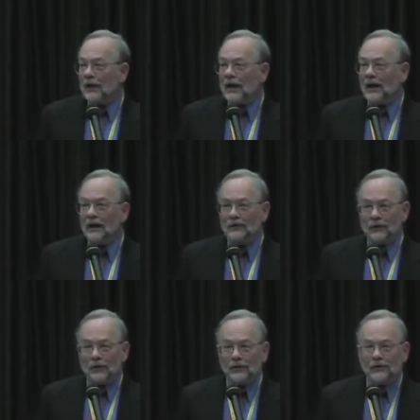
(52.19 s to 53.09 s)
And I
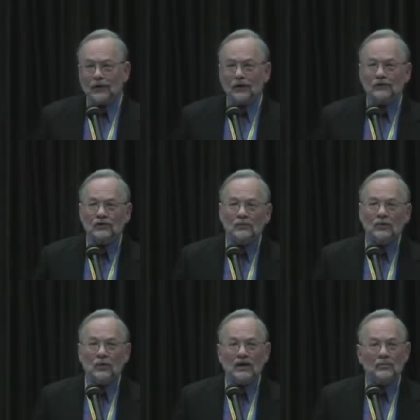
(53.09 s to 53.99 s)
learned that of some
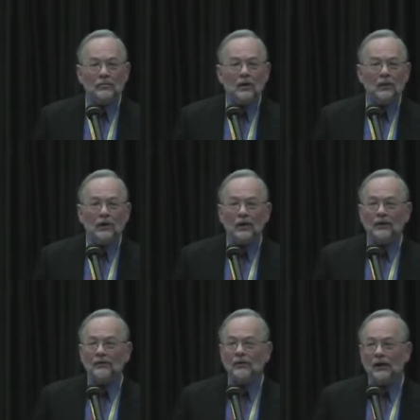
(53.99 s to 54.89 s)
20
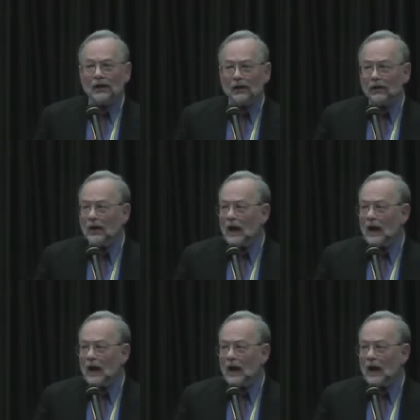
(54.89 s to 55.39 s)
Americans there